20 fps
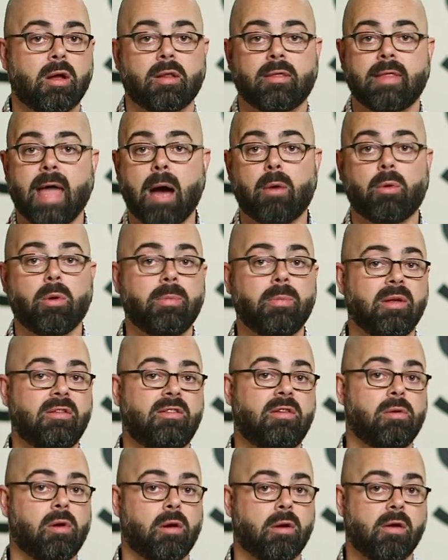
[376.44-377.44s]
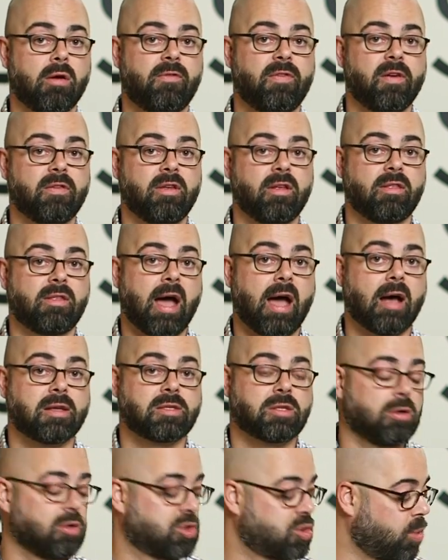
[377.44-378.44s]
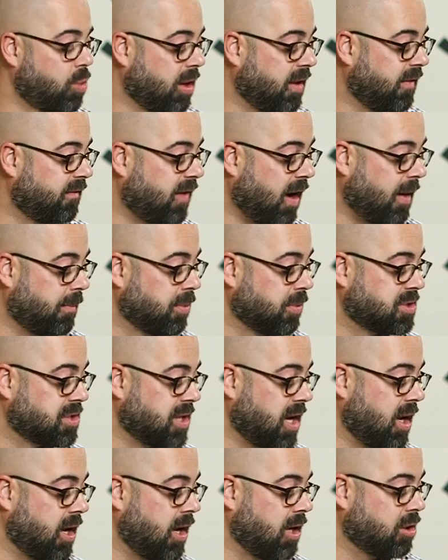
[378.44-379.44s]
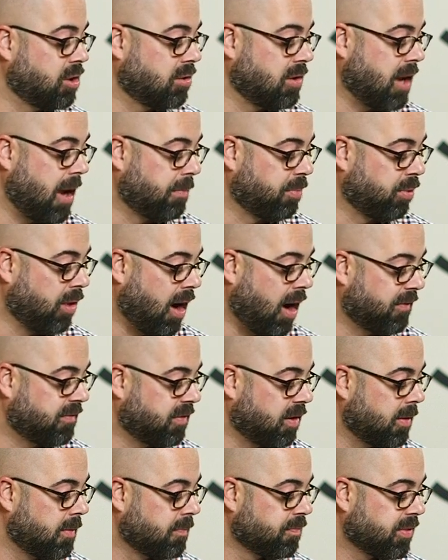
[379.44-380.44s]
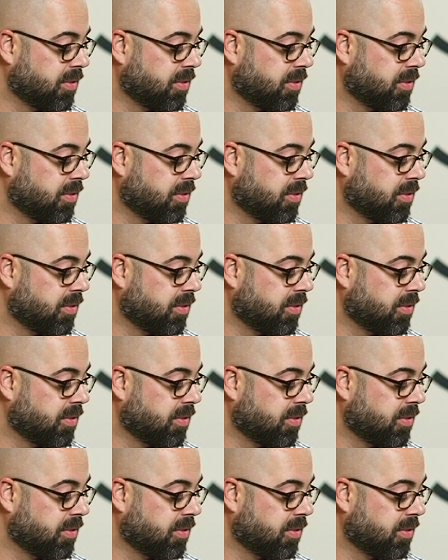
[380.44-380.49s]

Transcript: that would be $250,000 or 25% in your net profit.